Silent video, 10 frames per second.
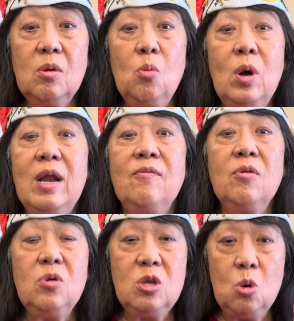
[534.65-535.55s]

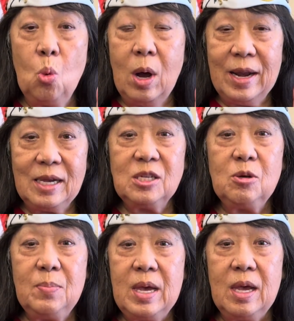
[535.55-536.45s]
whatever you want it to
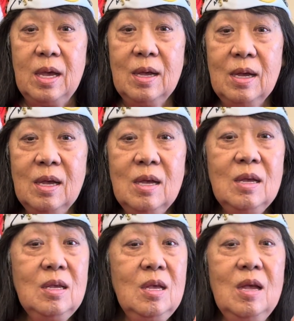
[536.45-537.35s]
be.
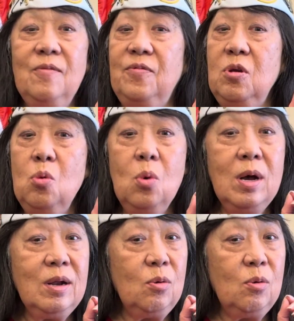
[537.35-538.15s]
If you want